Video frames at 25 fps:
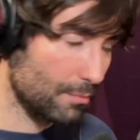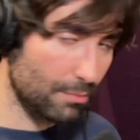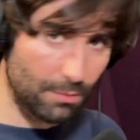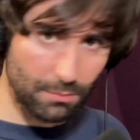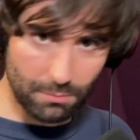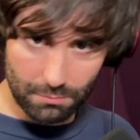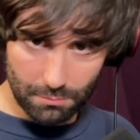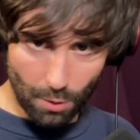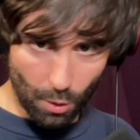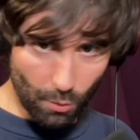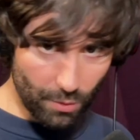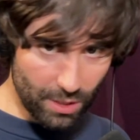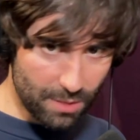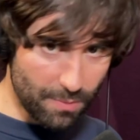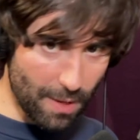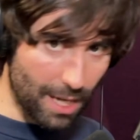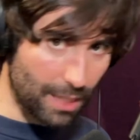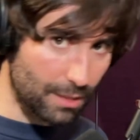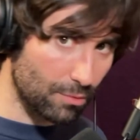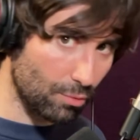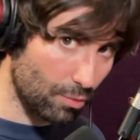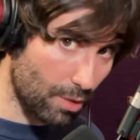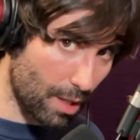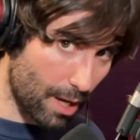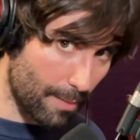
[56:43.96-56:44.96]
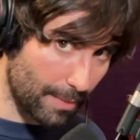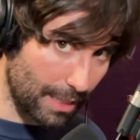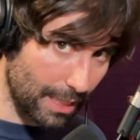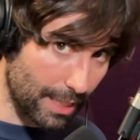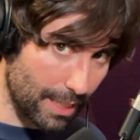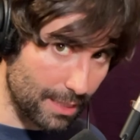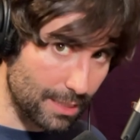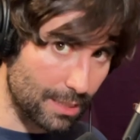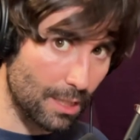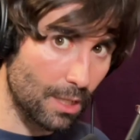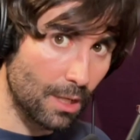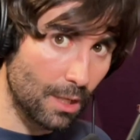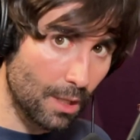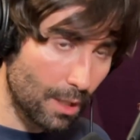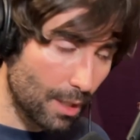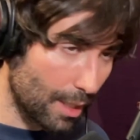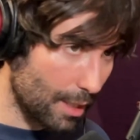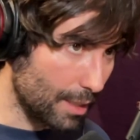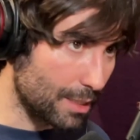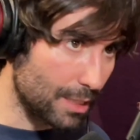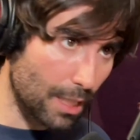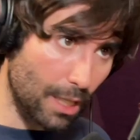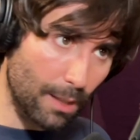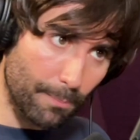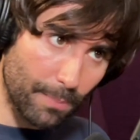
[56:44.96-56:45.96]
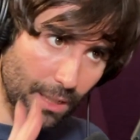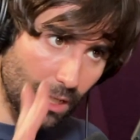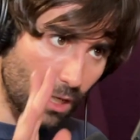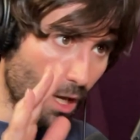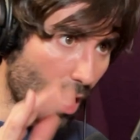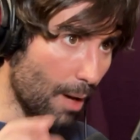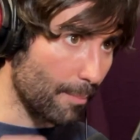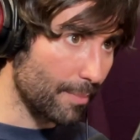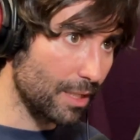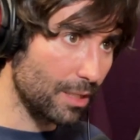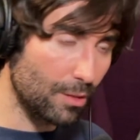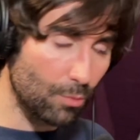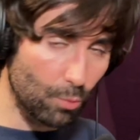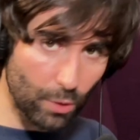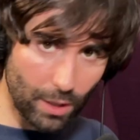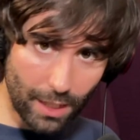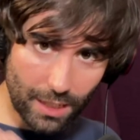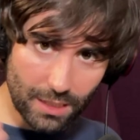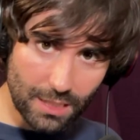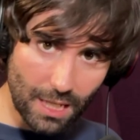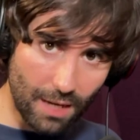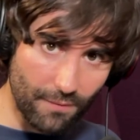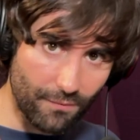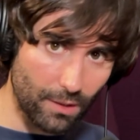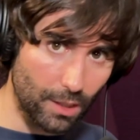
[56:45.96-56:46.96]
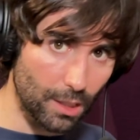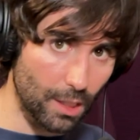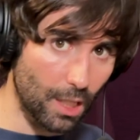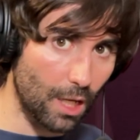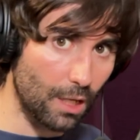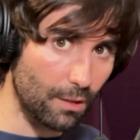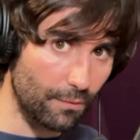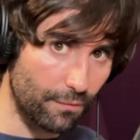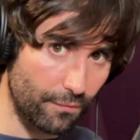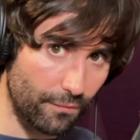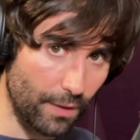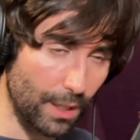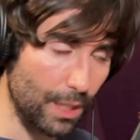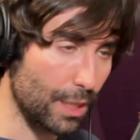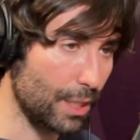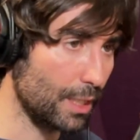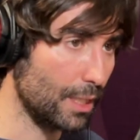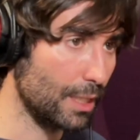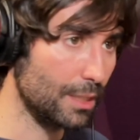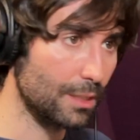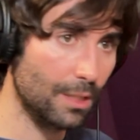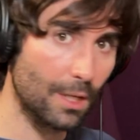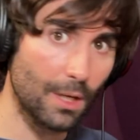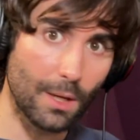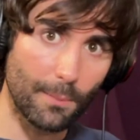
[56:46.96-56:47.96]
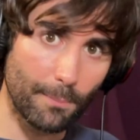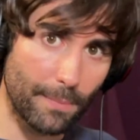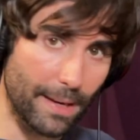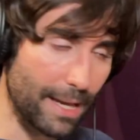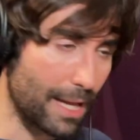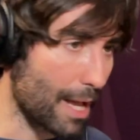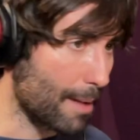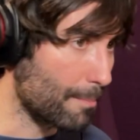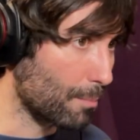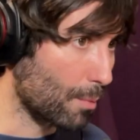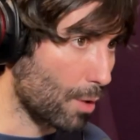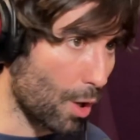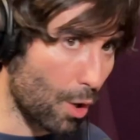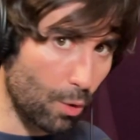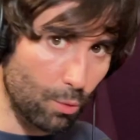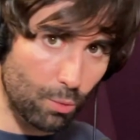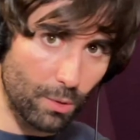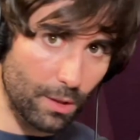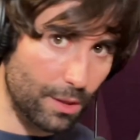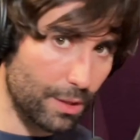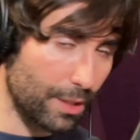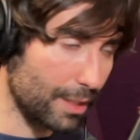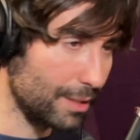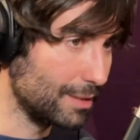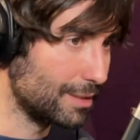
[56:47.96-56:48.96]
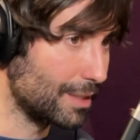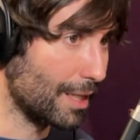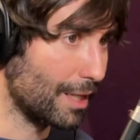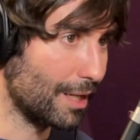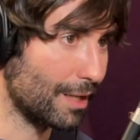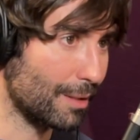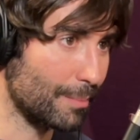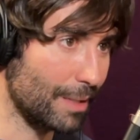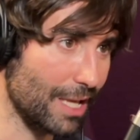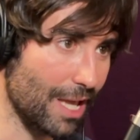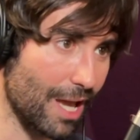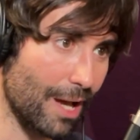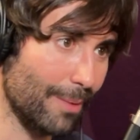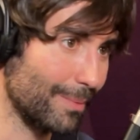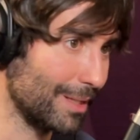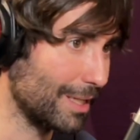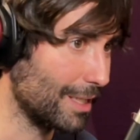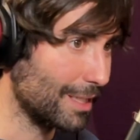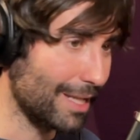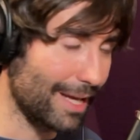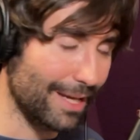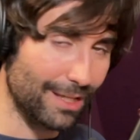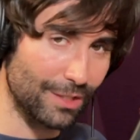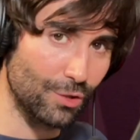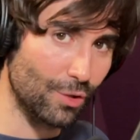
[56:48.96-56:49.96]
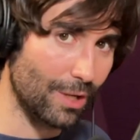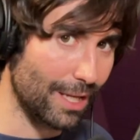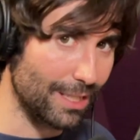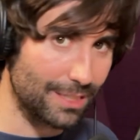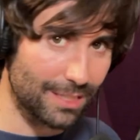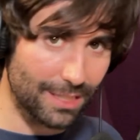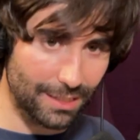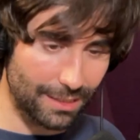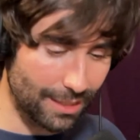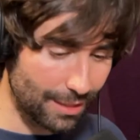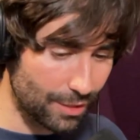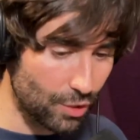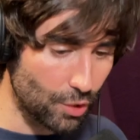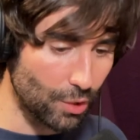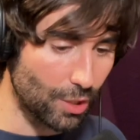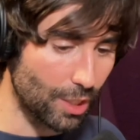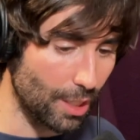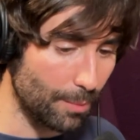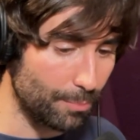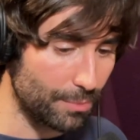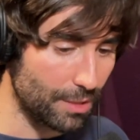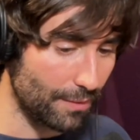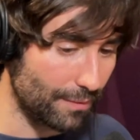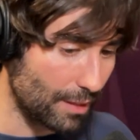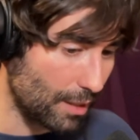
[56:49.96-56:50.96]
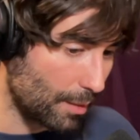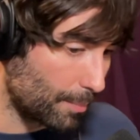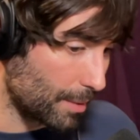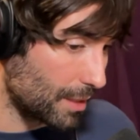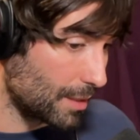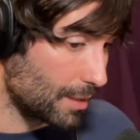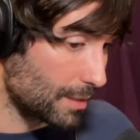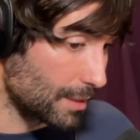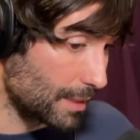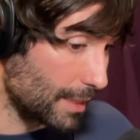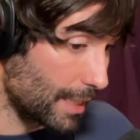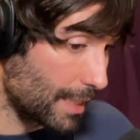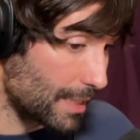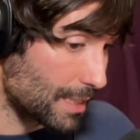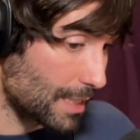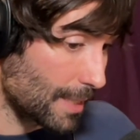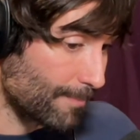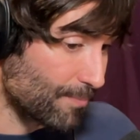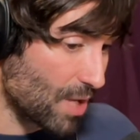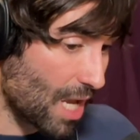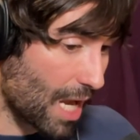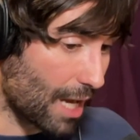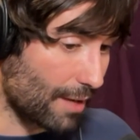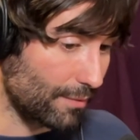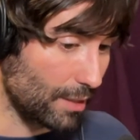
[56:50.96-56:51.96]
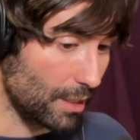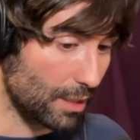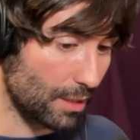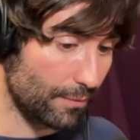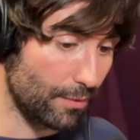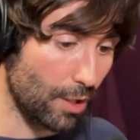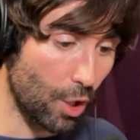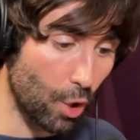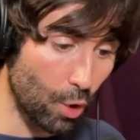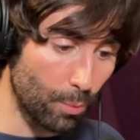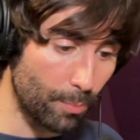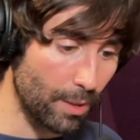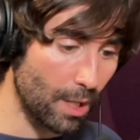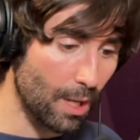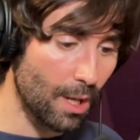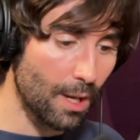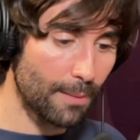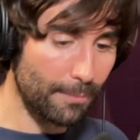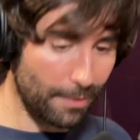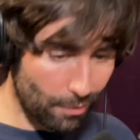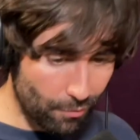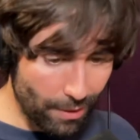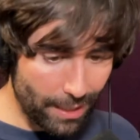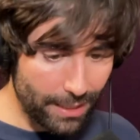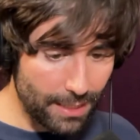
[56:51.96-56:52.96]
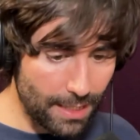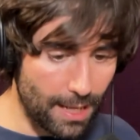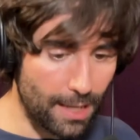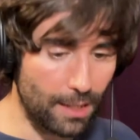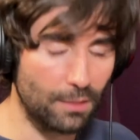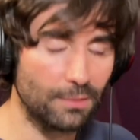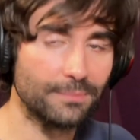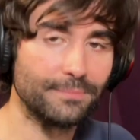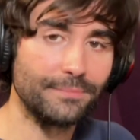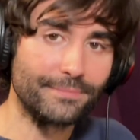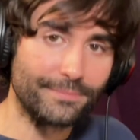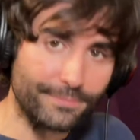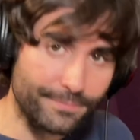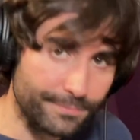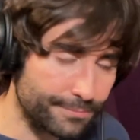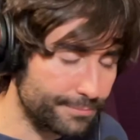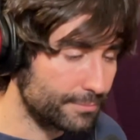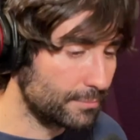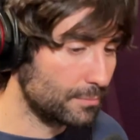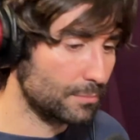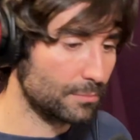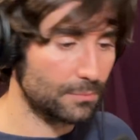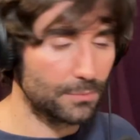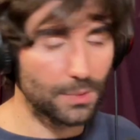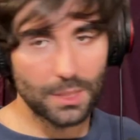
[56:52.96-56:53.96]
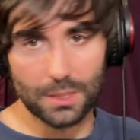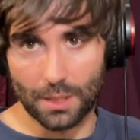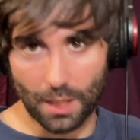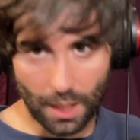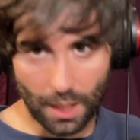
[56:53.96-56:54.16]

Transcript: all respect to the MLS, is up and coming. We guys have a lot of faith in it. Beckham, go with Inter Miami. Like, you guys need to keep developing these leagues. I have a lot of hope. But right now, it's not a